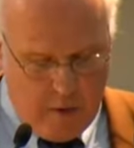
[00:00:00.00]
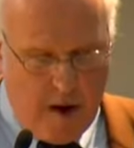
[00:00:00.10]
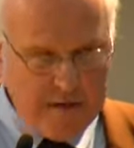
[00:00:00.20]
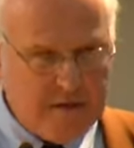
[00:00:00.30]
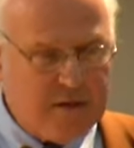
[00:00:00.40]
I
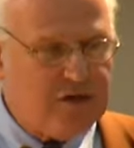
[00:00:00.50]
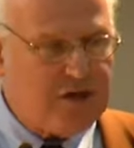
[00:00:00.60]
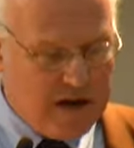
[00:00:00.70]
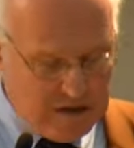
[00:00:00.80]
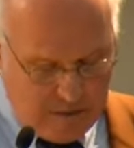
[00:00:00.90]
want to
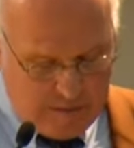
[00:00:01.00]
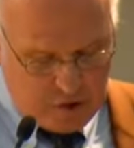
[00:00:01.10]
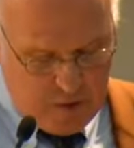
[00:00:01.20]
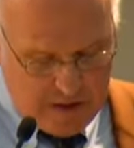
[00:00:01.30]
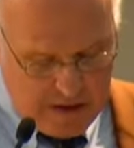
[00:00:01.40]
suggest that
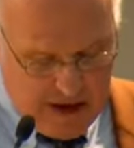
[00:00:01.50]
between the